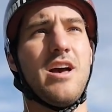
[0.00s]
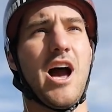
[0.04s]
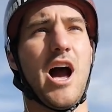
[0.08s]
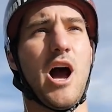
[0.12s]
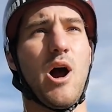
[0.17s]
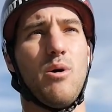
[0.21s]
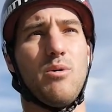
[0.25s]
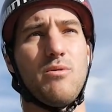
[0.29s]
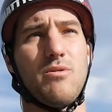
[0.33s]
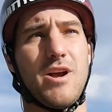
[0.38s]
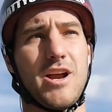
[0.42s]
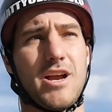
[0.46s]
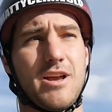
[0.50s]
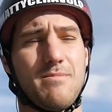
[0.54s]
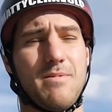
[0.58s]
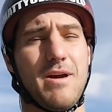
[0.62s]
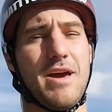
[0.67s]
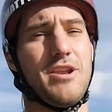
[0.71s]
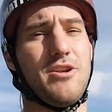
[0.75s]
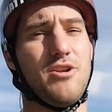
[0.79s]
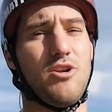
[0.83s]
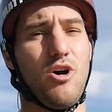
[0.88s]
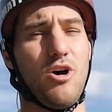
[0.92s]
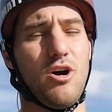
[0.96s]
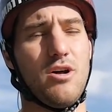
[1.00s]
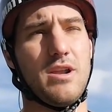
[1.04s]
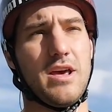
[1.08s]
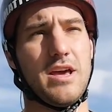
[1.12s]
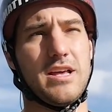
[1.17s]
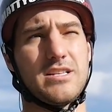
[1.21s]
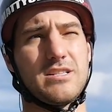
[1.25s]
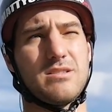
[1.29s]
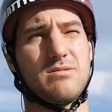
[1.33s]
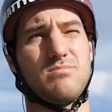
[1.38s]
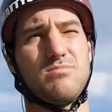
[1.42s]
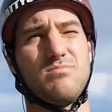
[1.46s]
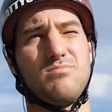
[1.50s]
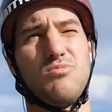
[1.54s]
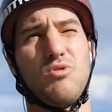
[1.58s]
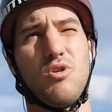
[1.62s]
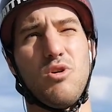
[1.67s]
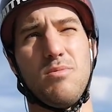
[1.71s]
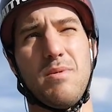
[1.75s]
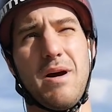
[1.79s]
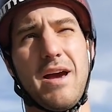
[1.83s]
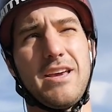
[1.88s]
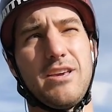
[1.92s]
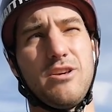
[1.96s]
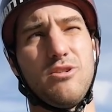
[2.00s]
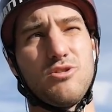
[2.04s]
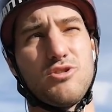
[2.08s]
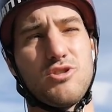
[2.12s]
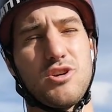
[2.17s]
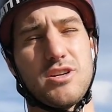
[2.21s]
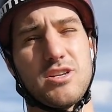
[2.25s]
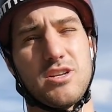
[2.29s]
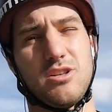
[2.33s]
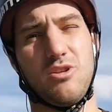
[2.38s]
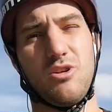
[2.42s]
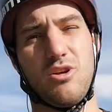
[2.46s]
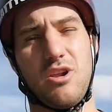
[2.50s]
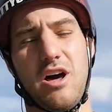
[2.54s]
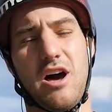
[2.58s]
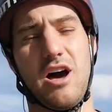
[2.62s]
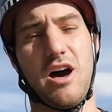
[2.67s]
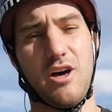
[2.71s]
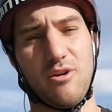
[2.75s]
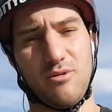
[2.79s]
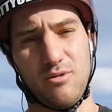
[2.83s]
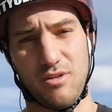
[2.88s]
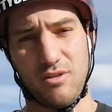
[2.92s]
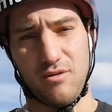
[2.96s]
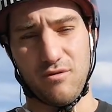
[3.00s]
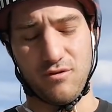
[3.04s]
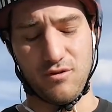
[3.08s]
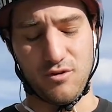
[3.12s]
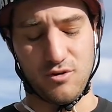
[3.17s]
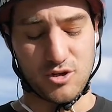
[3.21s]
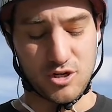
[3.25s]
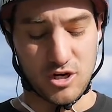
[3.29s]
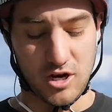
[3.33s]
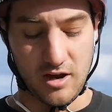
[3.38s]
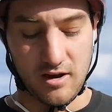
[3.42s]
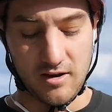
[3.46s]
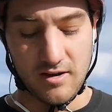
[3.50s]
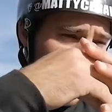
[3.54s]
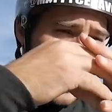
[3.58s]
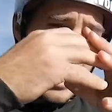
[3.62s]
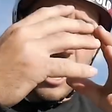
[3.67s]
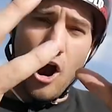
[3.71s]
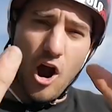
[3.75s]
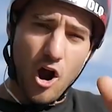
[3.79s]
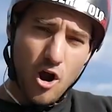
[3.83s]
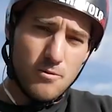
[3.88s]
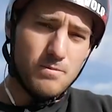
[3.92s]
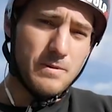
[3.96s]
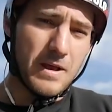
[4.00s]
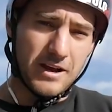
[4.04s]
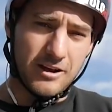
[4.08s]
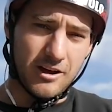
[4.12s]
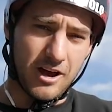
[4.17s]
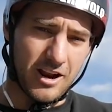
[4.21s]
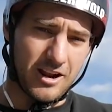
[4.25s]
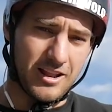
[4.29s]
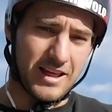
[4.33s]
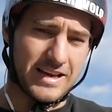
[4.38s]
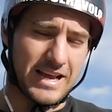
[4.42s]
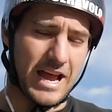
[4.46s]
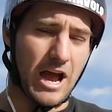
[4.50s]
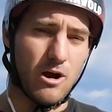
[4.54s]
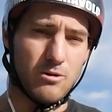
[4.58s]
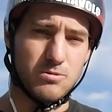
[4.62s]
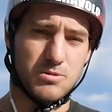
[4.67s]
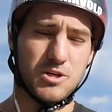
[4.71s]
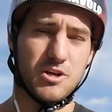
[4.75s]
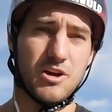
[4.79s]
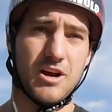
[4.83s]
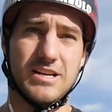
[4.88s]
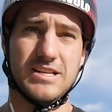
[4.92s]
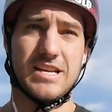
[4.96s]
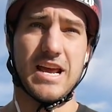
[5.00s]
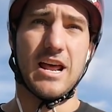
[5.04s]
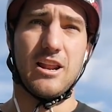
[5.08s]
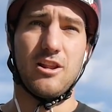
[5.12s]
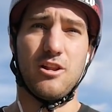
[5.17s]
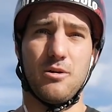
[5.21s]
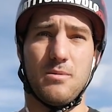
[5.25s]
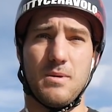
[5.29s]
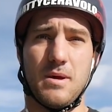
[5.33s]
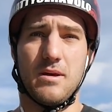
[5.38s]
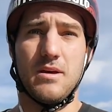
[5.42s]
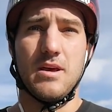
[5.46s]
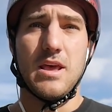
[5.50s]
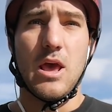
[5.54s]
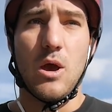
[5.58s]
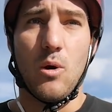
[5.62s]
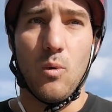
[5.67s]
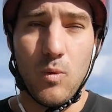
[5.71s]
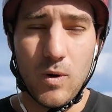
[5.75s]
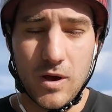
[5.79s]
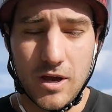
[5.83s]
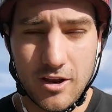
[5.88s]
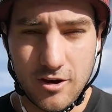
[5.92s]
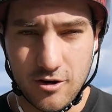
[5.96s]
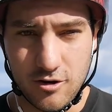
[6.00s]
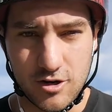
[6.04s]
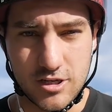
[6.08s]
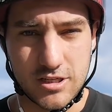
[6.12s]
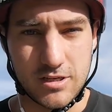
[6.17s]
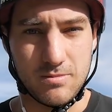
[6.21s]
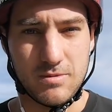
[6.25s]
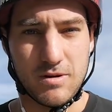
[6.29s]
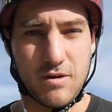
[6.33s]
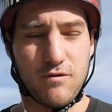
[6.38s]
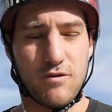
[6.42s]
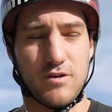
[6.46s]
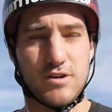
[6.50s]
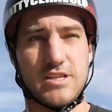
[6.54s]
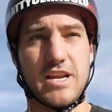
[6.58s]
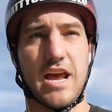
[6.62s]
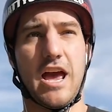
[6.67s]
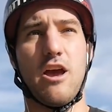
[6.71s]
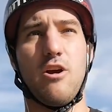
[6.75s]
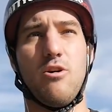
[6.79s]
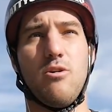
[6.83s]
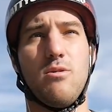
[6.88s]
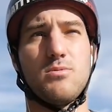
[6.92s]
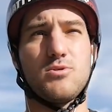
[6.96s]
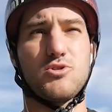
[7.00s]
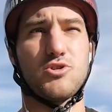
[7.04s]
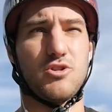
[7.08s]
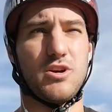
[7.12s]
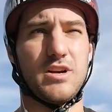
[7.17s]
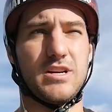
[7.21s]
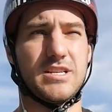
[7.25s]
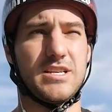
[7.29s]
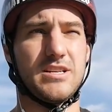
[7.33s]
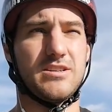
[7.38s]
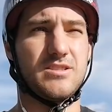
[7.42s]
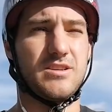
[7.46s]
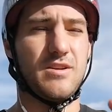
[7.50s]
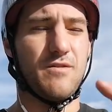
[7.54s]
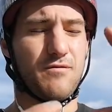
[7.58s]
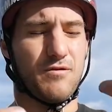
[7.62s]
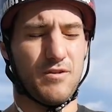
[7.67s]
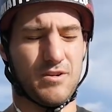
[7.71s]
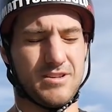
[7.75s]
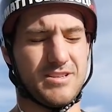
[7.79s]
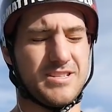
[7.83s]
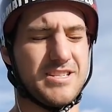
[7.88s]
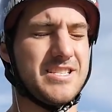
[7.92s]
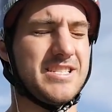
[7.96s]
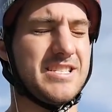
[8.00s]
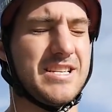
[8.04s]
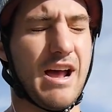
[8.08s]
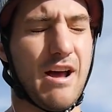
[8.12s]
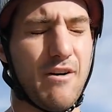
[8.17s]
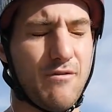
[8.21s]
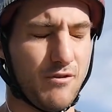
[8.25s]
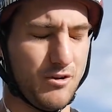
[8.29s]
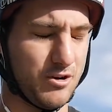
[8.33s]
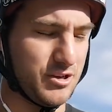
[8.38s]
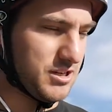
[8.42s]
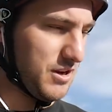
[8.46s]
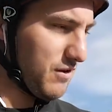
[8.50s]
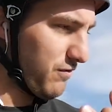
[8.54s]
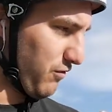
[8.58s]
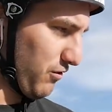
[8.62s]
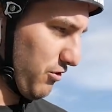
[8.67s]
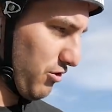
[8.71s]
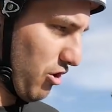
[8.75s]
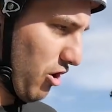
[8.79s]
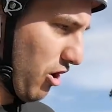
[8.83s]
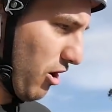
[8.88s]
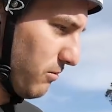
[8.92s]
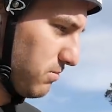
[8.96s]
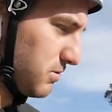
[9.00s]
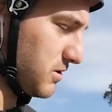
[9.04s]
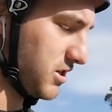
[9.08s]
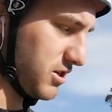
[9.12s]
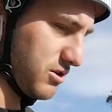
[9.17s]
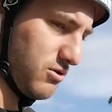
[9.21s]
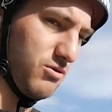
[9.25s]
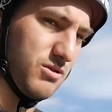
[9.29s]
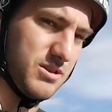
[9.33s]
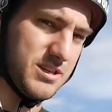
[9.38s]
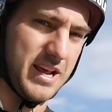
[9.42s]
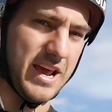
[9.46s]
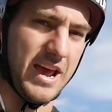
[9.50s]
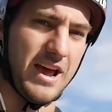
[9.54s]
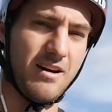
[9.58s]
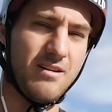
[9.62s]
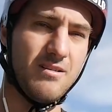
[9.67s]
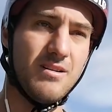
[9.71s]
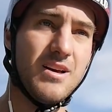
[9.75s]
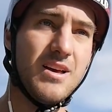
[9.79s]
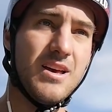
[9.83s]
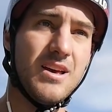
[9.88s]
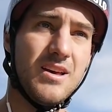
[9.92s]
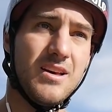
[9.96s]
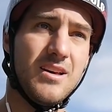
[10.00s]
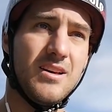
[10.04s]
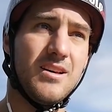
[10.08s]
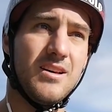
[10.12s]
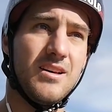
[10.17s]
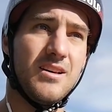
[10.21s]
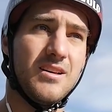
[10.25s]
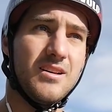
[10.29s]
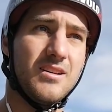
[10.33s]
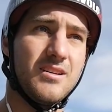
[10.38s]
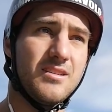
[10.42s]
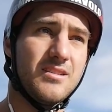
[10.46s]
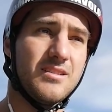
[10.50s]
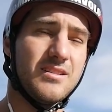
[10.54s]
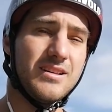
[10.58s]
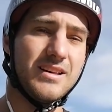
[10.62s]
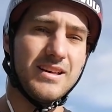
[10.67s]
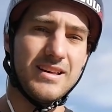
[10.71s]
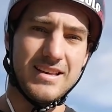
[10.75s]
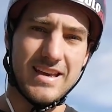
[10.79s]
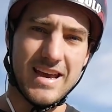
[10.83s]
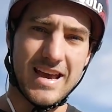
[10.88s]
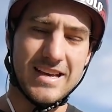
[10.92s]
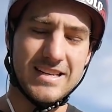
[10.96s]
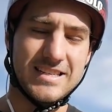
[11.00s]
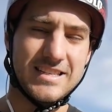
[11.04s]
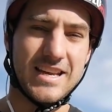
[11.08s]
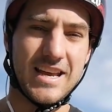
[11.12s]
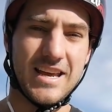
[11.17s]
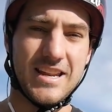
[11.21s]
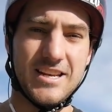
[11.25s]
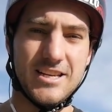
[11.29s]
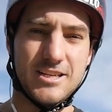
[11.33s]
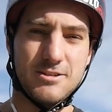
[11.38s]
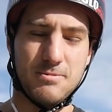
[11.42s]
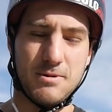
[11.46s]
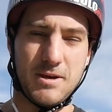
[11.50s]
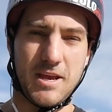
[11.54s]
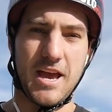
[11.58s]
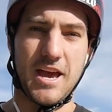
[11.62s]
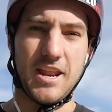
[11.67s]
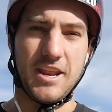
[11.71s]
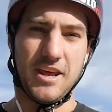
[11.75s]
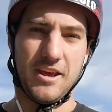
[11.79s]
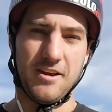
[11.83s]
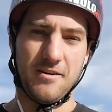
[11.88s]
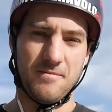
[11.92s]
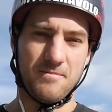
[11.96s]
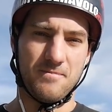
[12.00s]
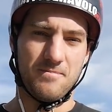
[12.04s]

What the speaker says: I would recommend not. It will make your tricks a lot harder in the future. I hope that kind of helps you guys out a little bit. We're going to do some different tailwhip tricks and different stuff on different obstacles now. Esketti spaghetti.